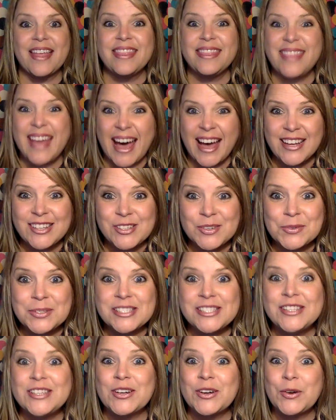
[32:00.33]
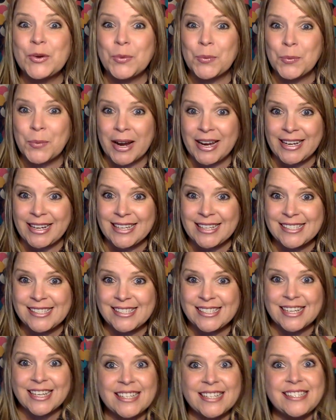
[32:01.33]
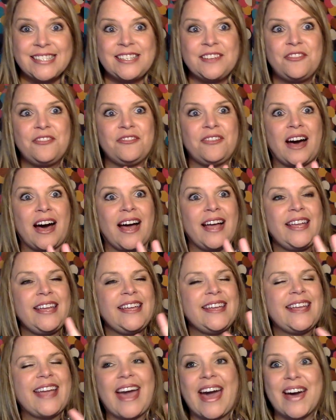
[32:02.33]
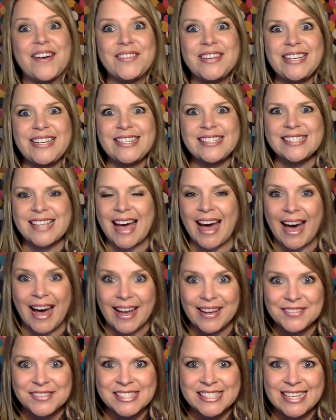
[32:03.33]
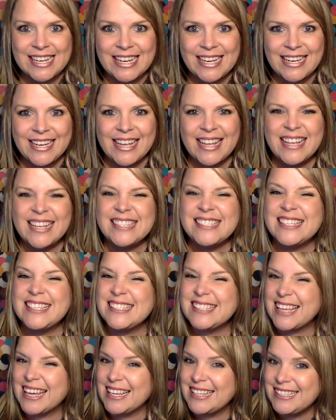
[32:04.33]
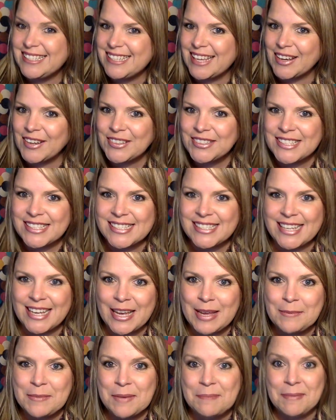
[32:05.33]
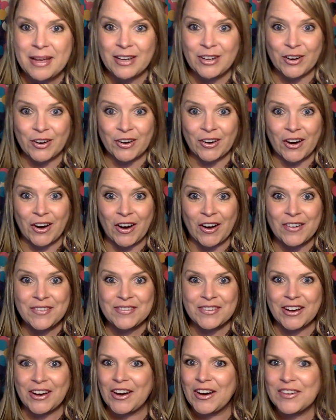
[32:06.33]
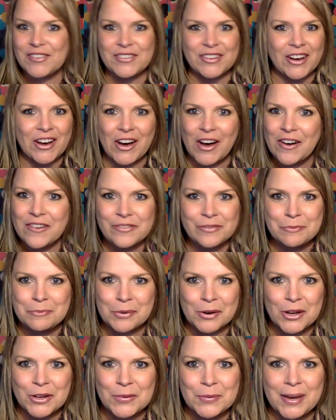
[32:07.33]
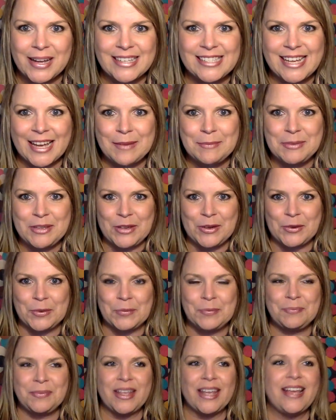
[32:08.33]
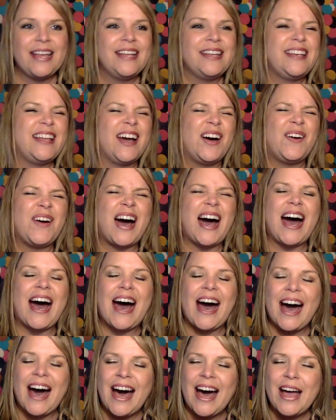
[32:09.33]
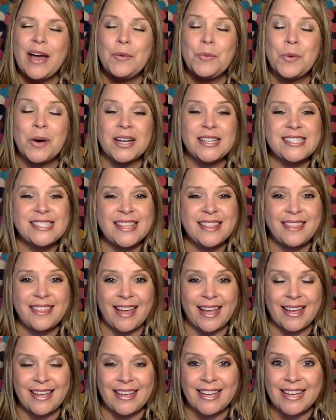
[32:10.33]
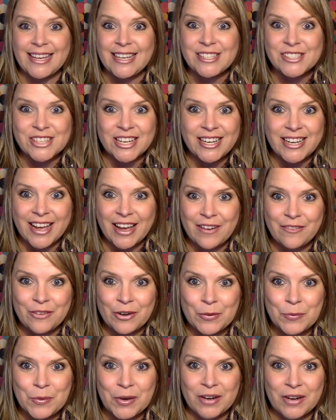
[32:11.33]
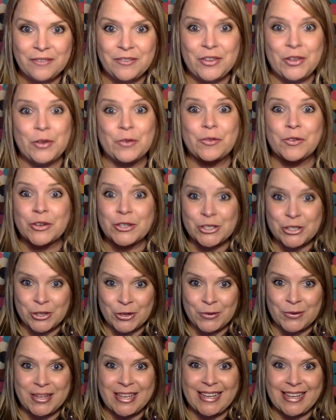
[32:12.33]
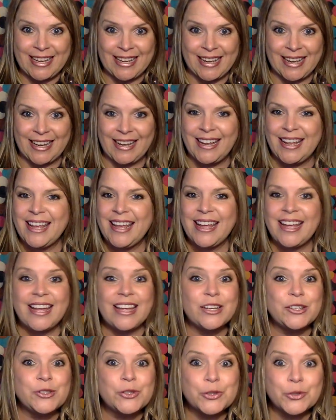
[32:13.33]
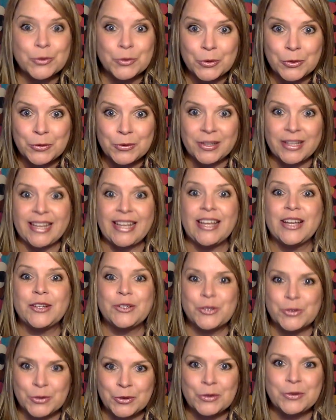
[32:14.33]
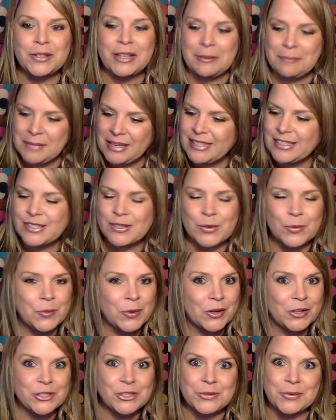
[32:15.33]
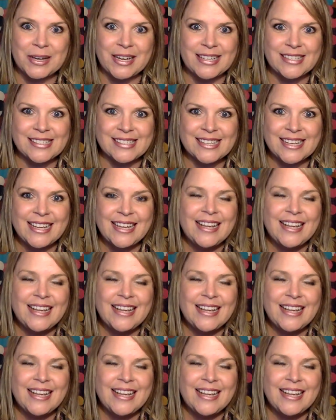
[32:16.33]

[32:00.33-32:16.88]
That was the greatest defying cavities I've seen since Adele Dazeem made her off, off, off Broadway debut. Now, I want to thank each and every one of you for tuning in. It truly, truly means the world to us.